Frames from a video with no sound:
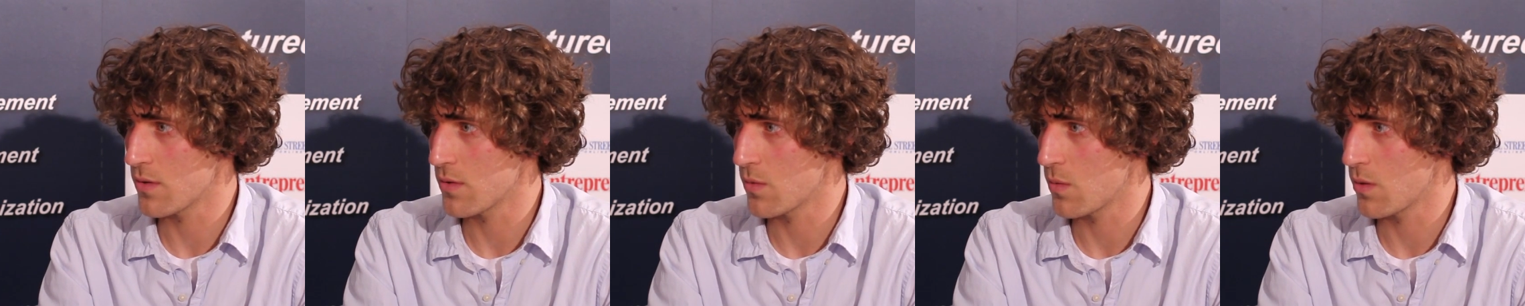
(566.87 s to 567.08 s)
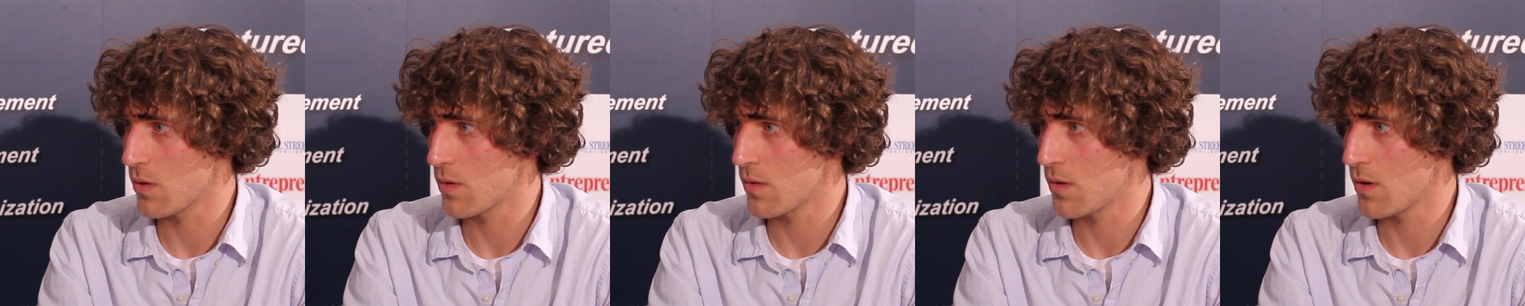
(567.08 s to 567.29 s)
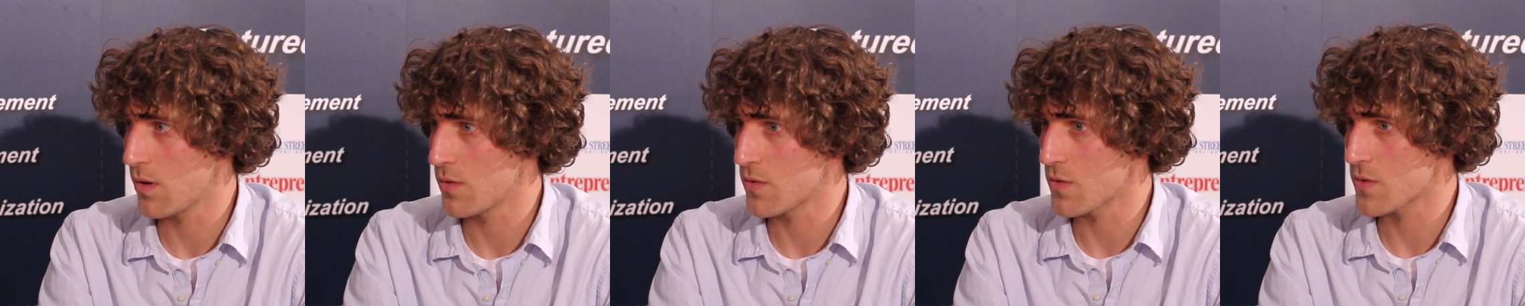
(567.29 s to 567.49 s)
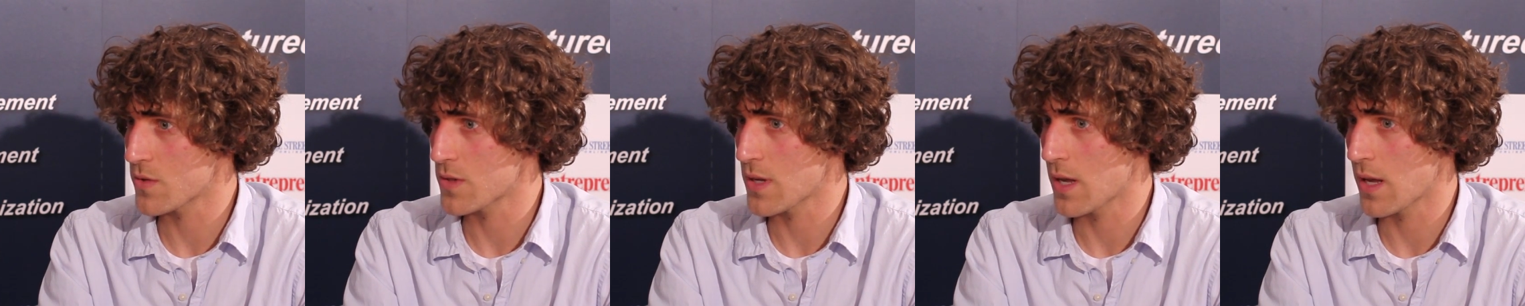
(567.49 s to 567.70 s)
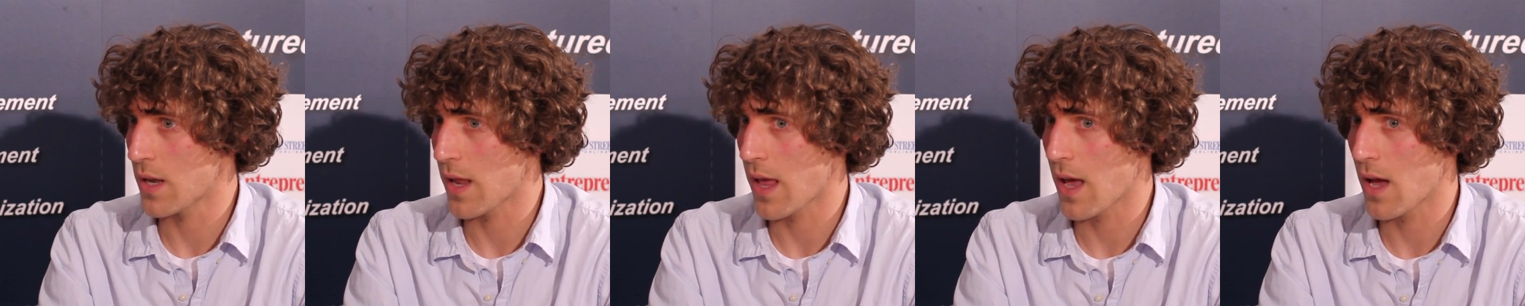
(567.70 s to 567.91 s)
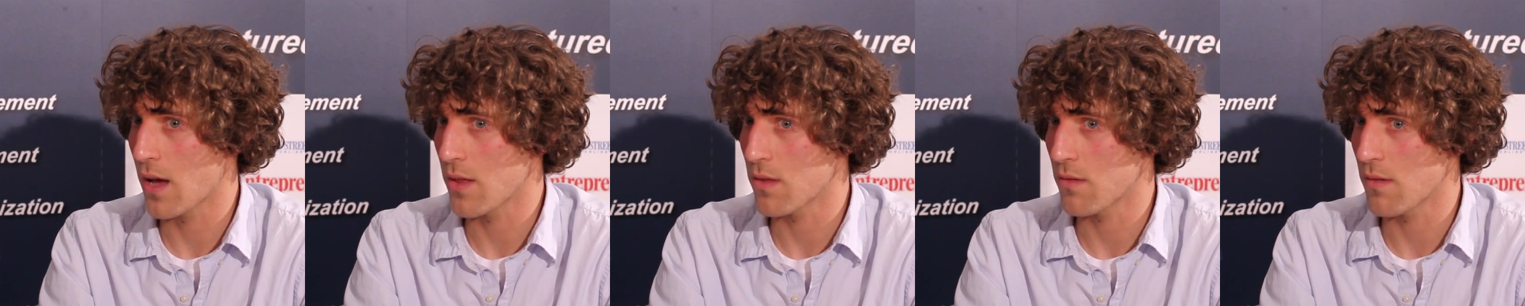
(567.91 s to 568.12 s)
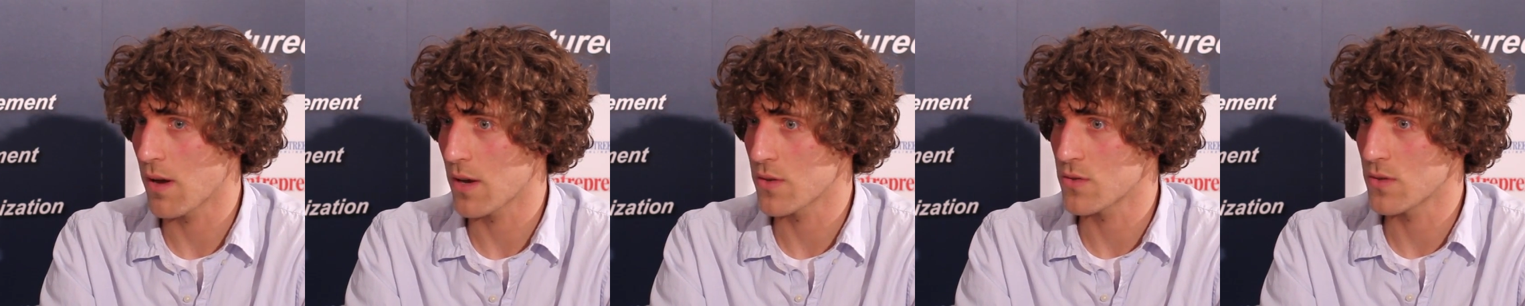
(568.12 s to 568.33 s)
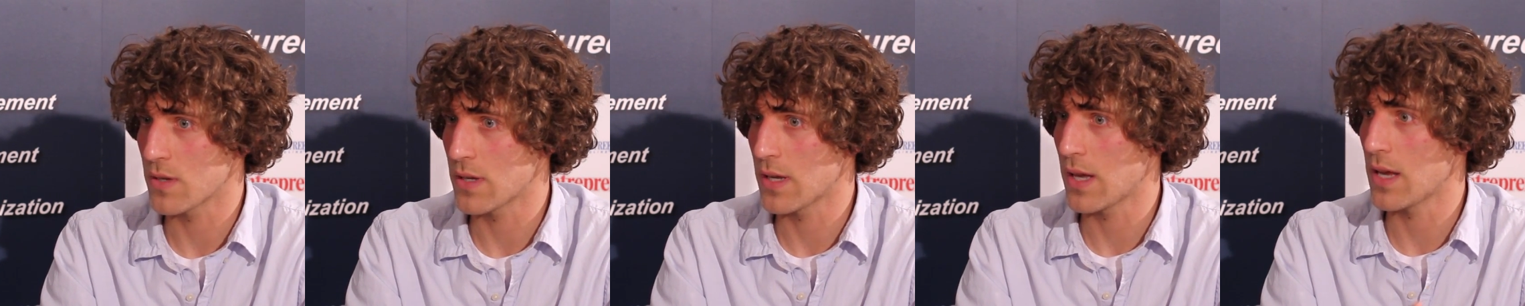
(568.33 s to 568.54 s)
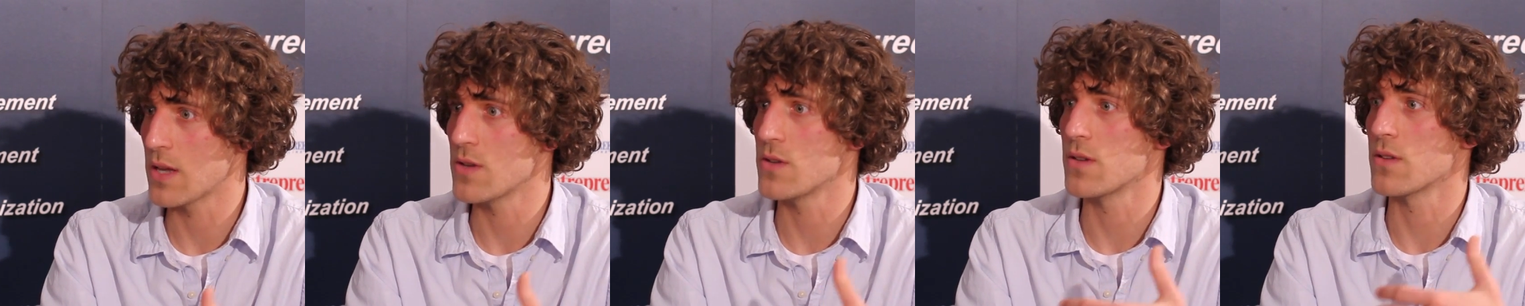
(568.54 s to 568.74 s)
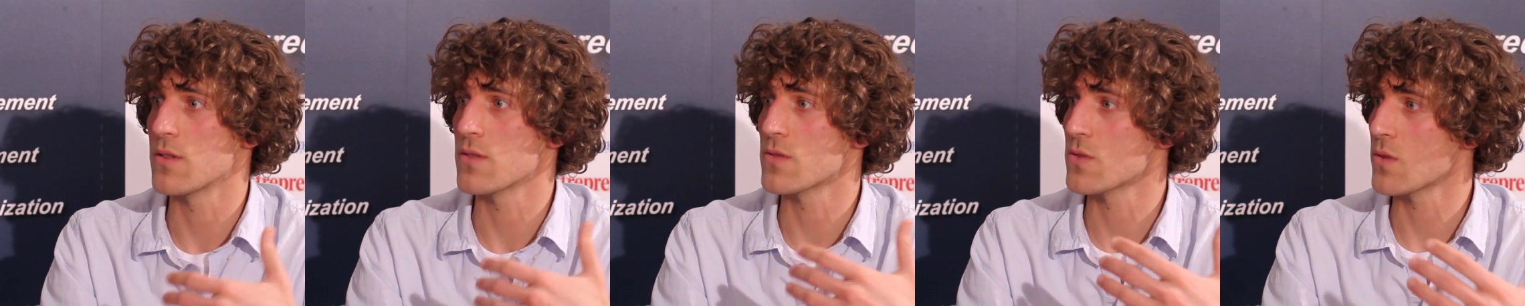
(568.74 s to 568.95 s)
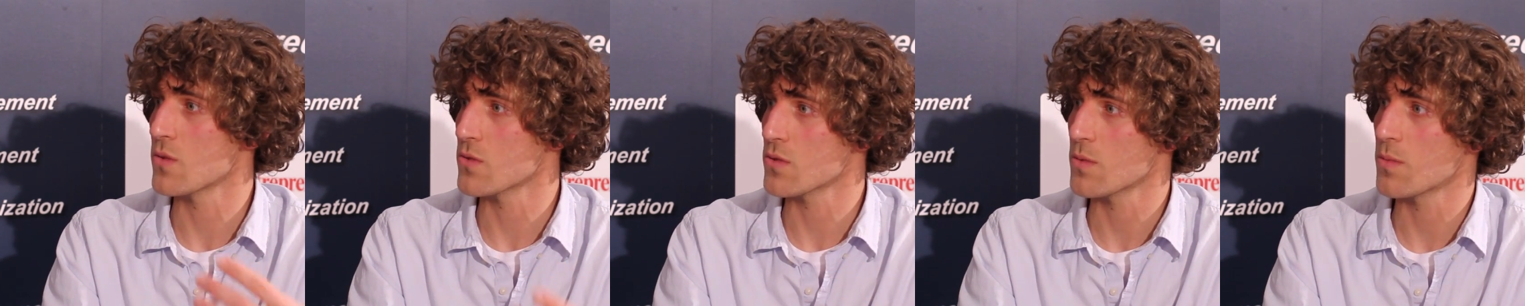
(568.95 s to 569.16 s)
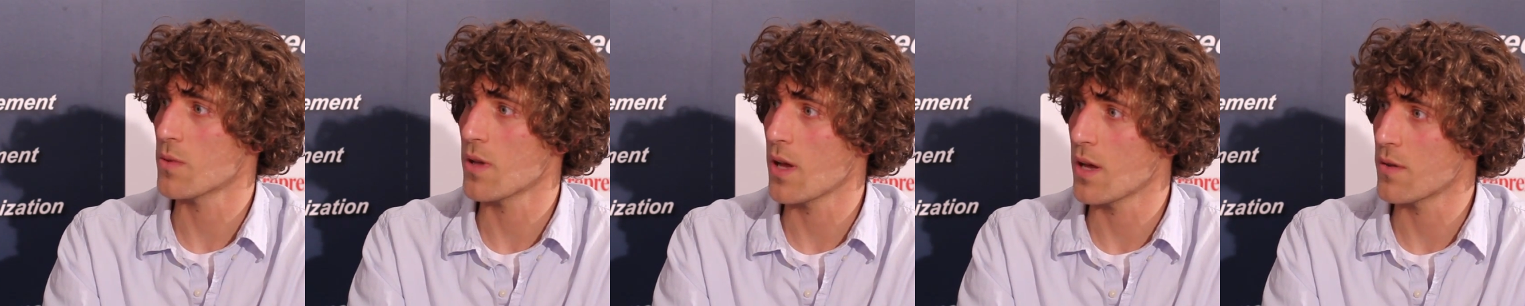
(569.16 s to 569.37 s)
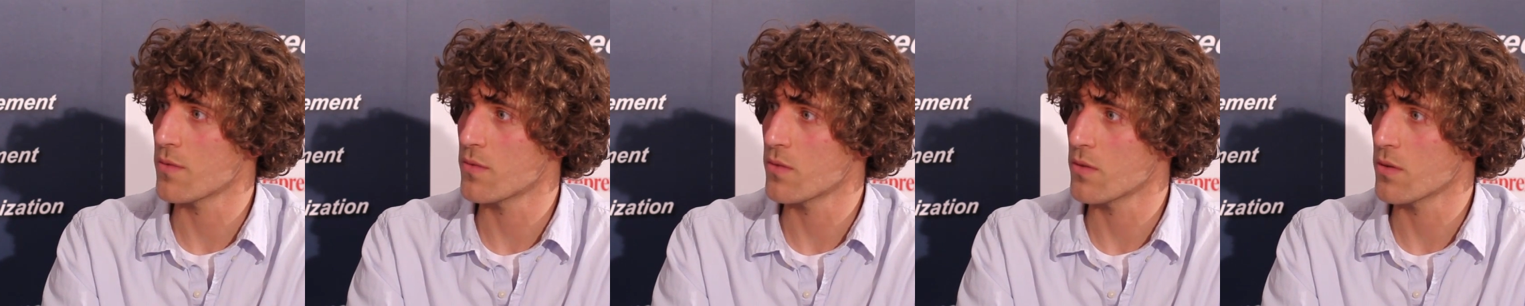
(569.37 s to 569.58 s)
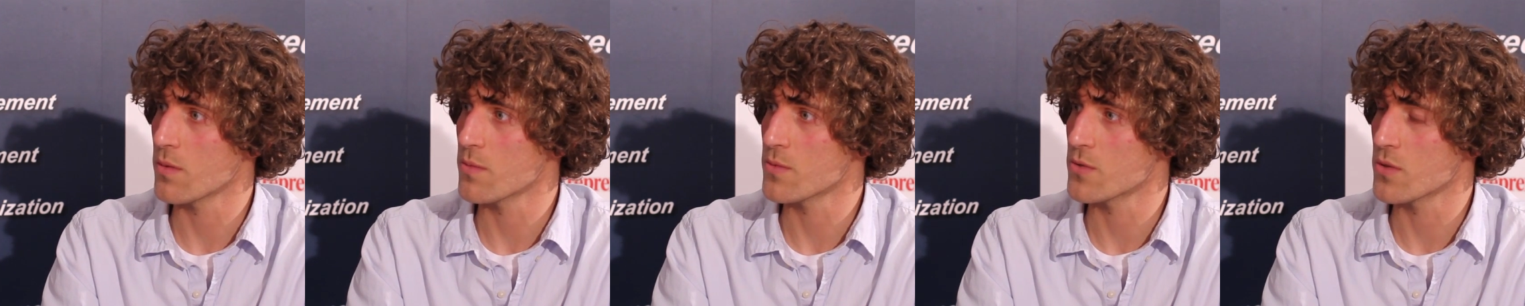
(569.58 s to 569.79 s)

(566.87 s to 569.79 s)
You want to understand how they're actually engaging in the social platform.